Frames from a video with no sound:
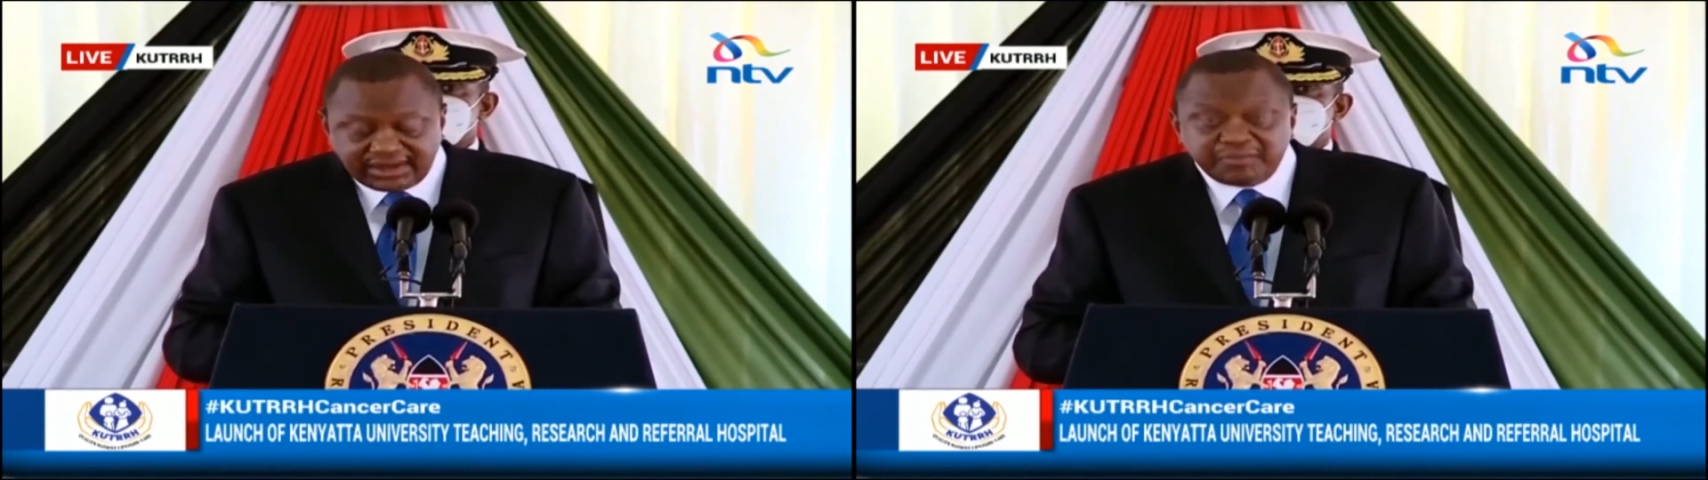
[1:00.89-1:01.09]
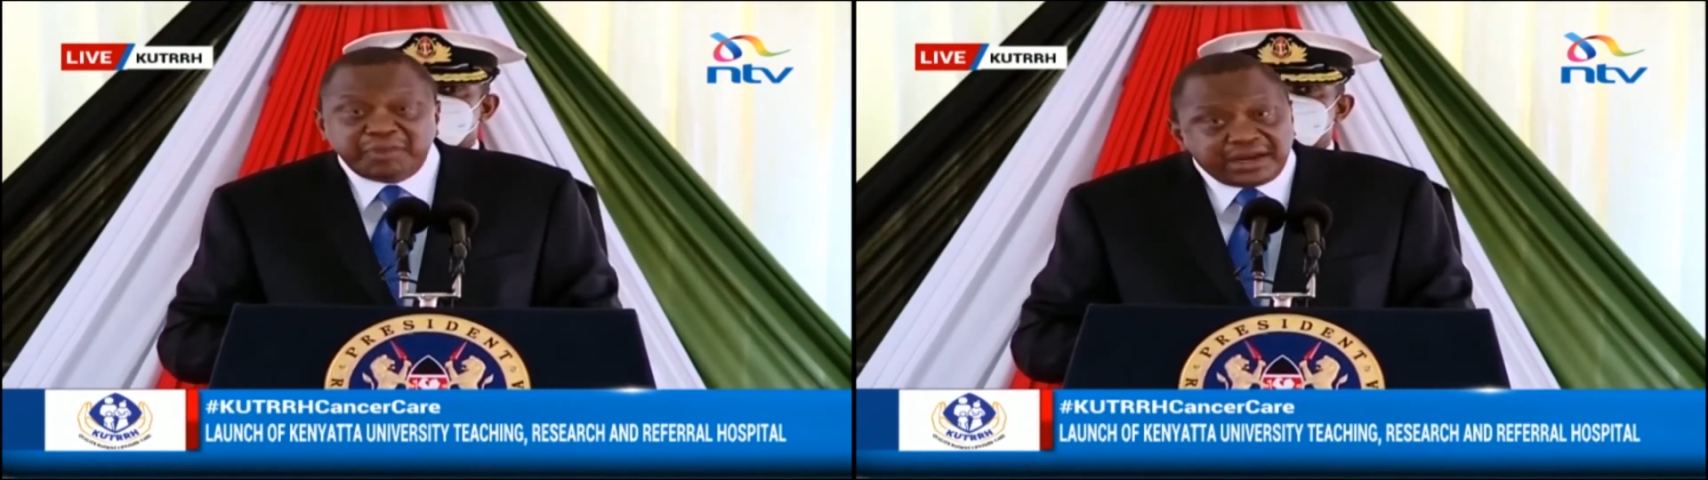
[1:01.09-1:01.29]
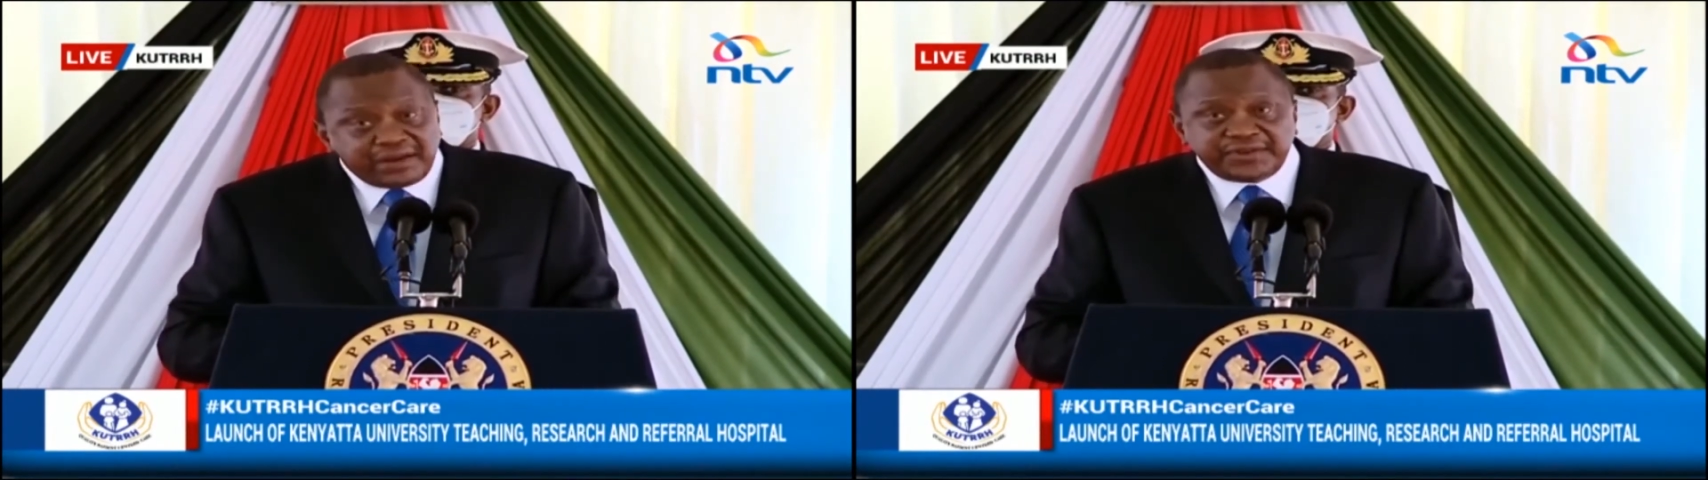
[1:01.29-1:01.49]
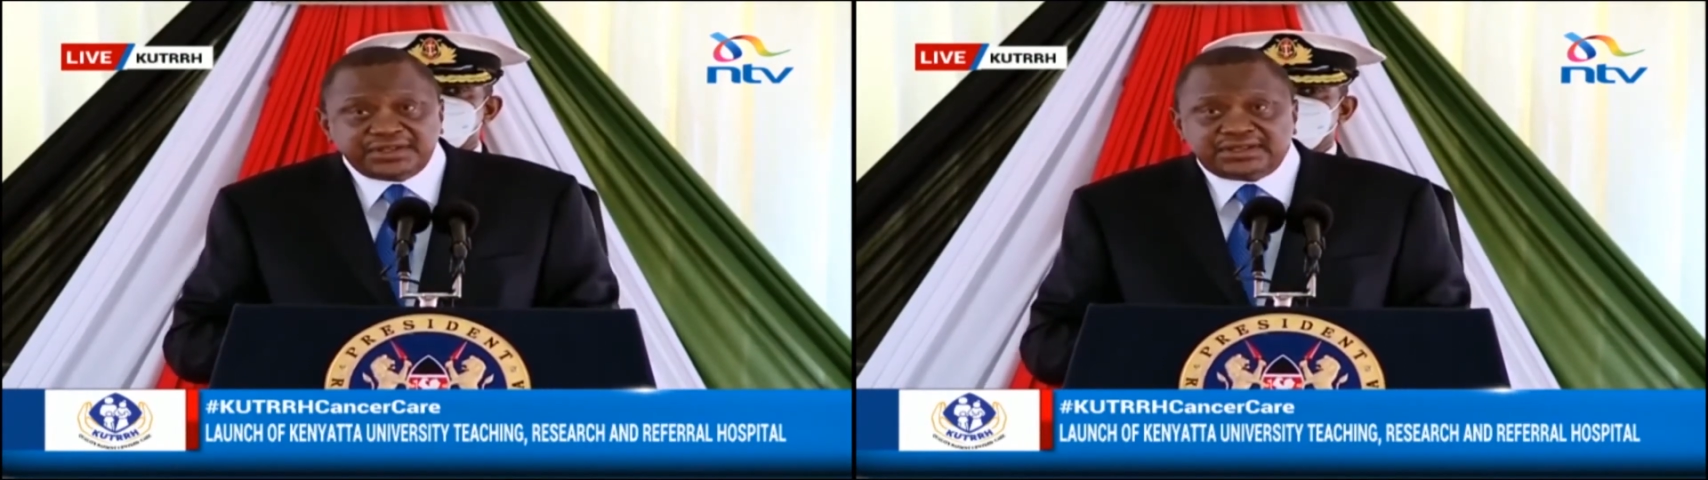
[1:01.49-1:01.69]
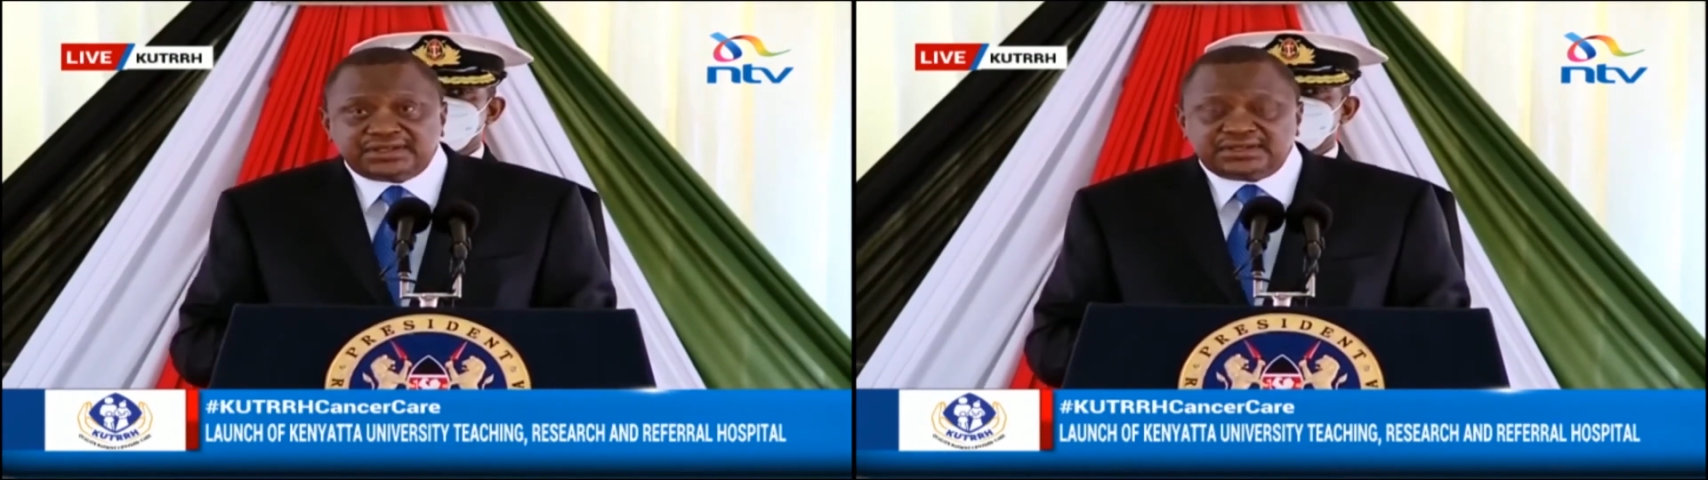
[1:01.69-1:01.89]

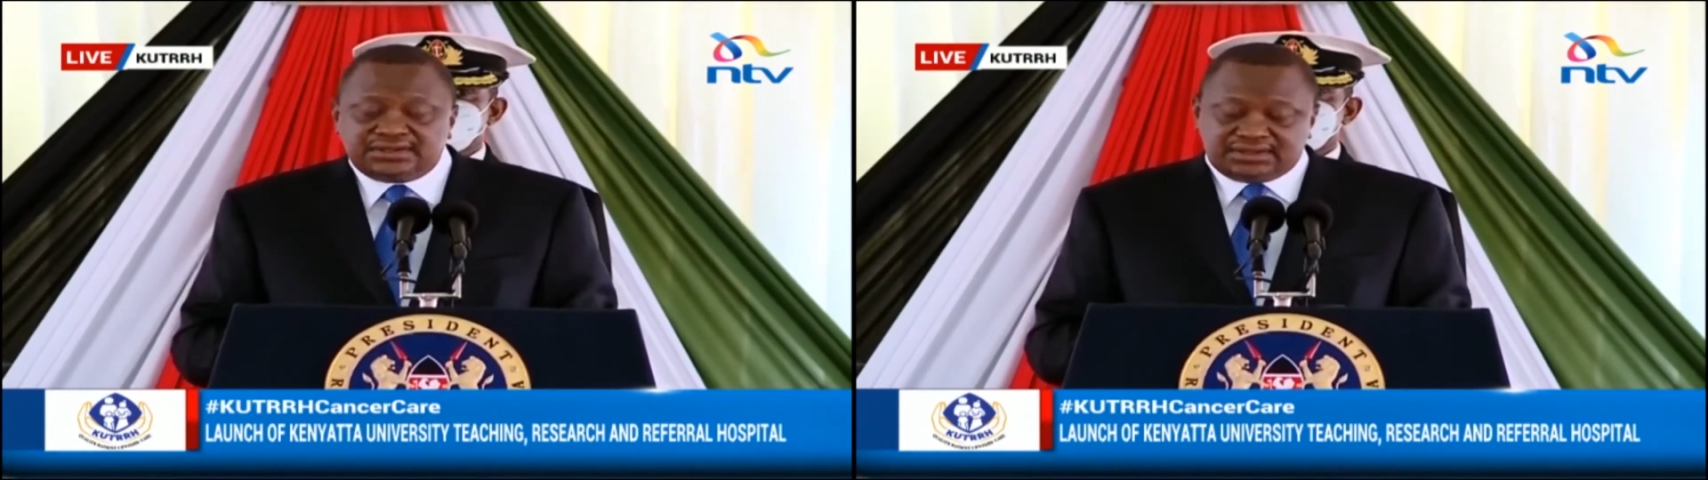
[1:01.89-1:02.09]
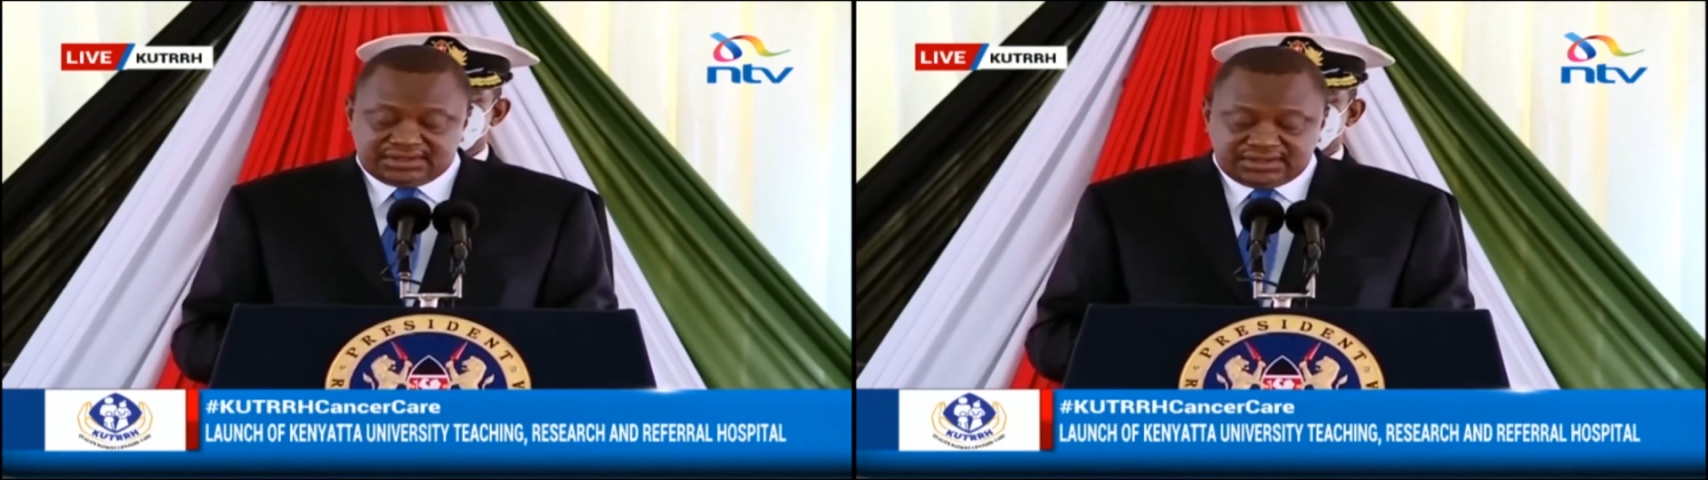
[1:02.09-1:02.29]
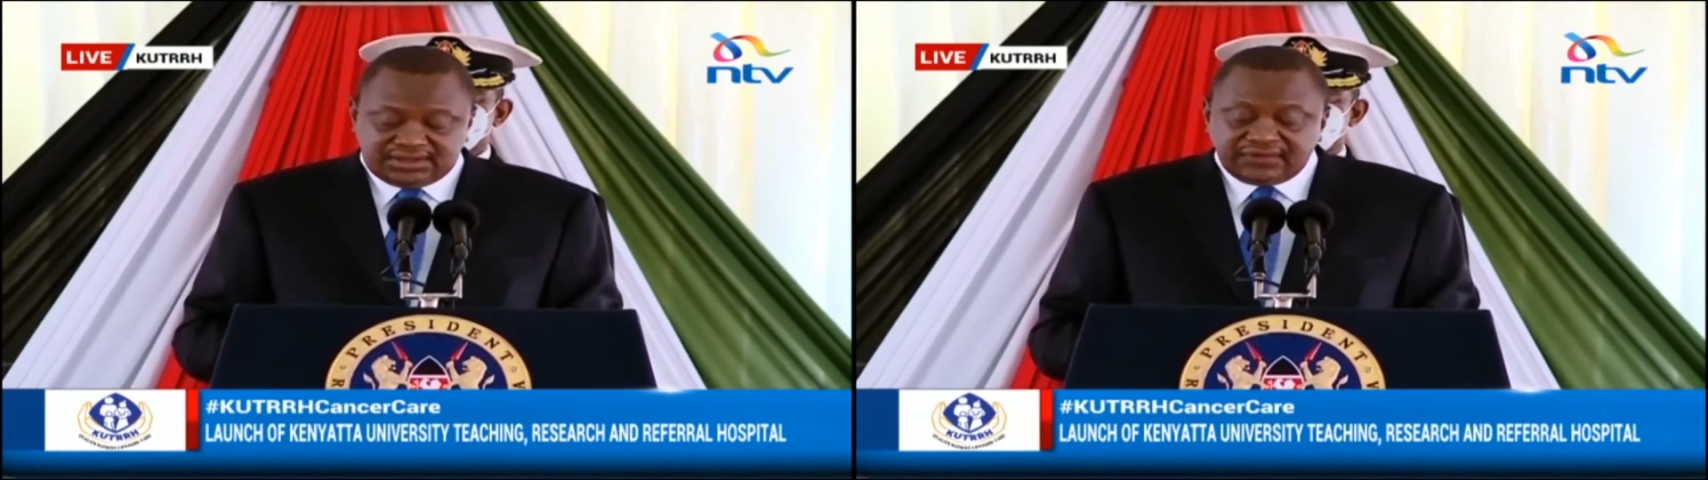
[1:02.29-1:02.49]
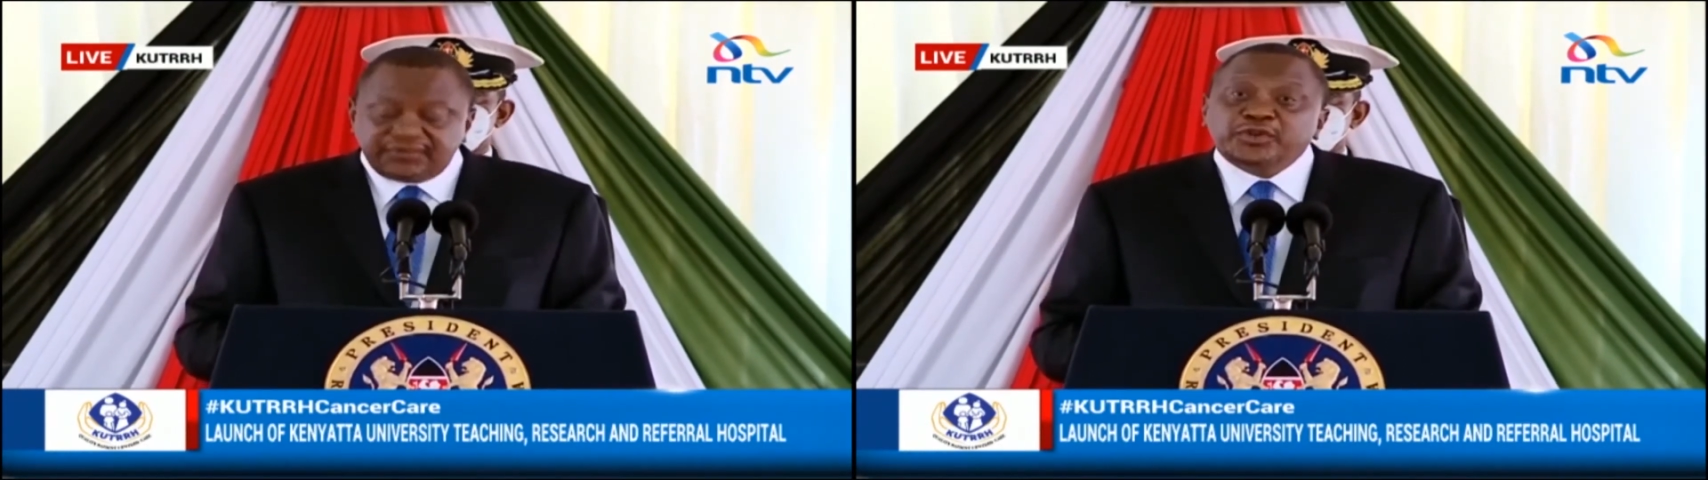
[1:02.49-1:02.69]
benefits for